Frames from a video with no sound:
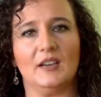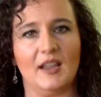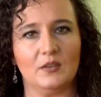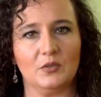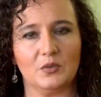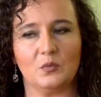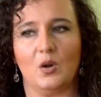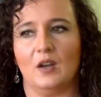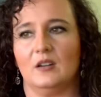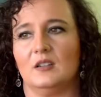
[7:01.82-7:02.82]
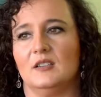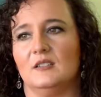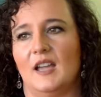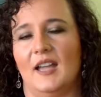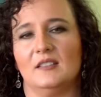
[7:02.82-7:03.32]
creative with your water
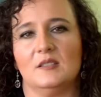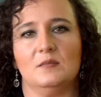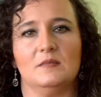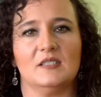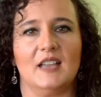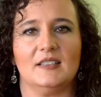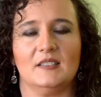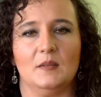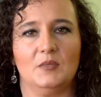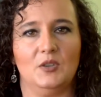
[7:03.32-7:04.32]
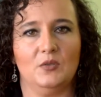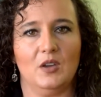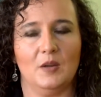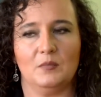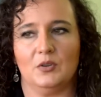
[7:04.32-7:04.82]
and add some sliced up
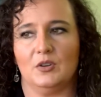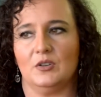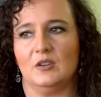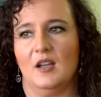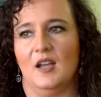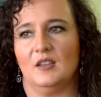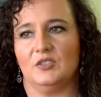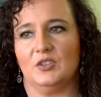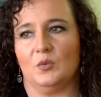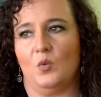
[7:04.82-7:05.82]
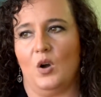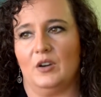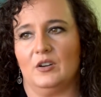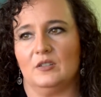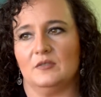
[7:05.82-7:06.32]
cucumber to your
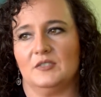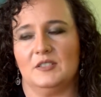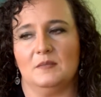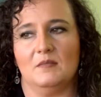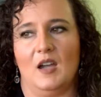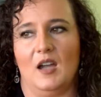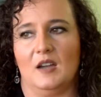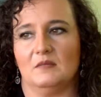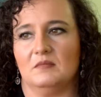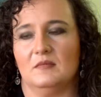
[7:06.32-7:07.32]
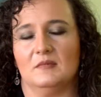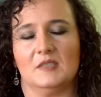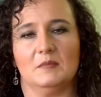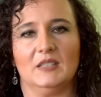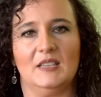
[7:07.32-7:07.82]
water, some
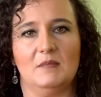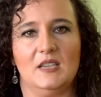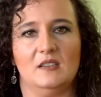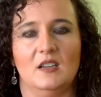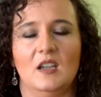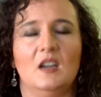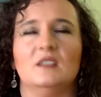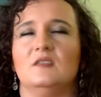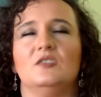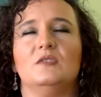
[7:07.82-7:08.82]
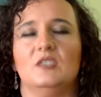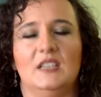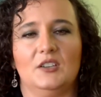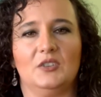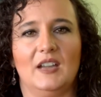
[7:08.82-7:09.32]
lemon.
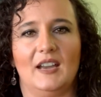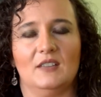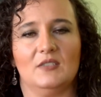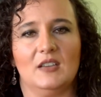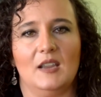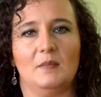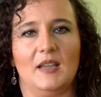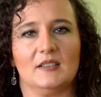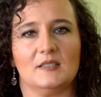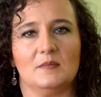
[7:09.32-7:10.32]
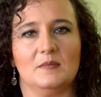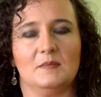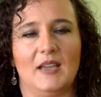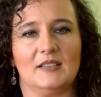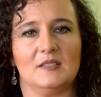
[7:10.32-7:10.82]
Get creative and make
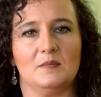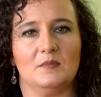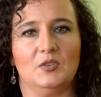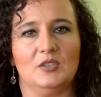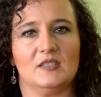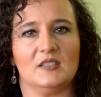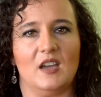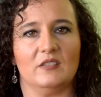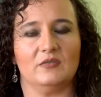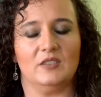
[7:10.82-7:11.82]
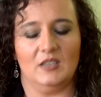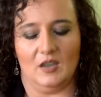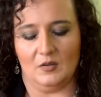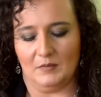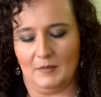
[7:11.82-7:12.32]
some good stuff.
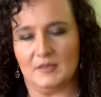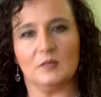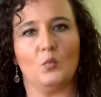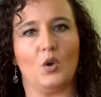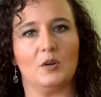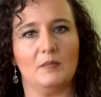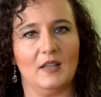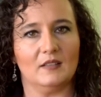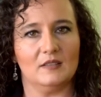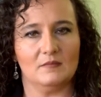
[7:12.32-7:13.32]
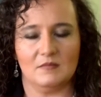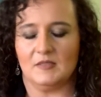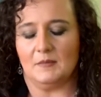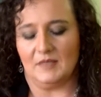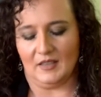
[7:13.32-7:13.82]
Maybe some watermelon,
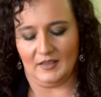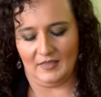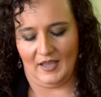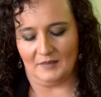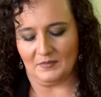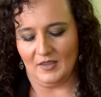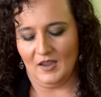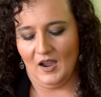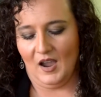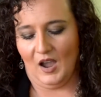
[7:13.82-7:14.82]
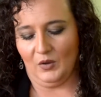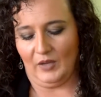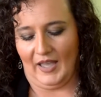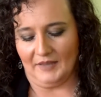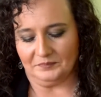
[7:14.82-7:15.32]
something like that.
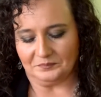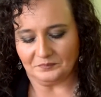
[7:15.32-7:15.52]
Okay.